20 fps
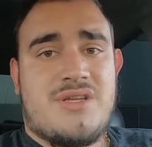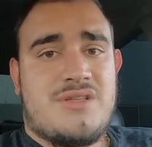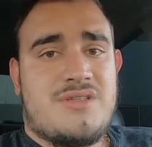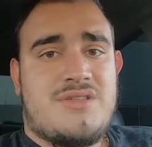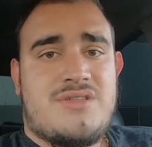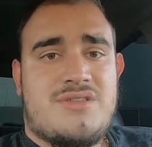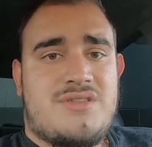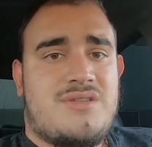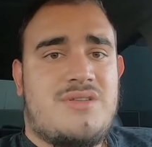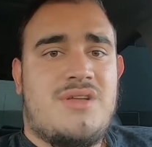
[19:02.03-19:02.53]

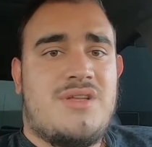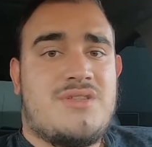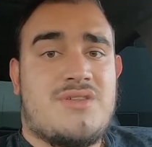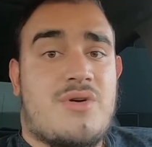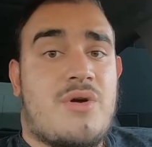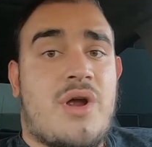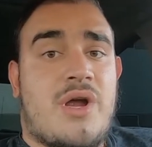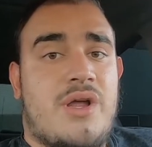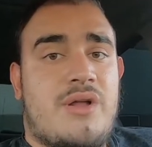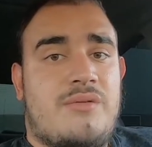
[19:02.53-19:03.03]
It's
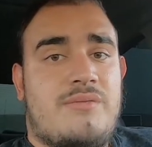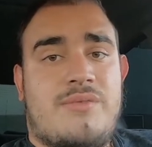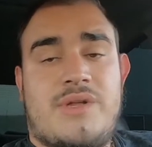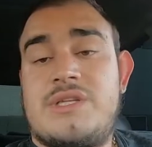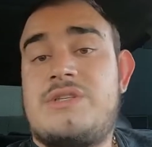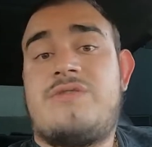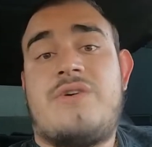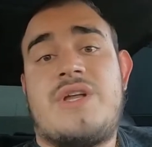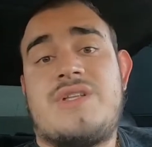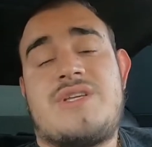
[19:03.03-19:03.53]
great.
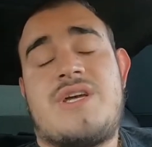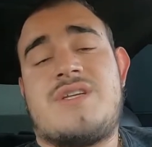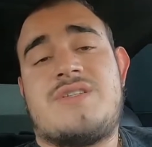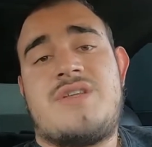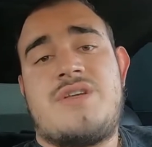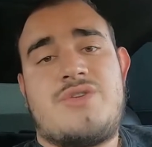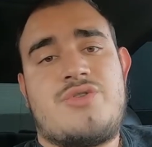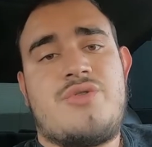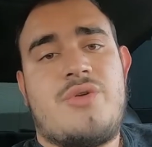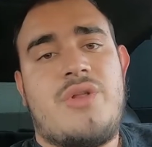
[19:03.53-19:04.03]
It's
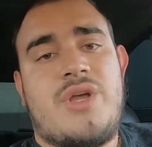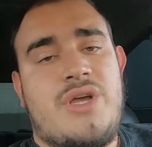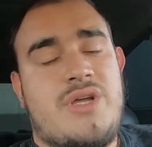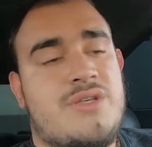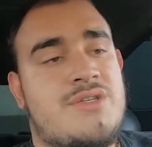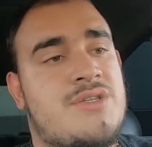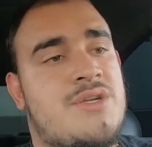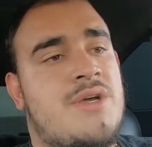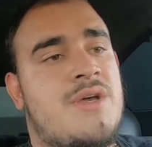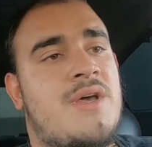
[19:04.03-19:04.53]
fantastic. Truly
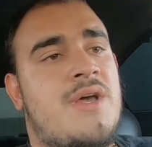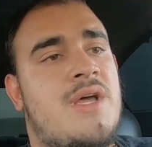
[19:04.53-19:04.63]
is.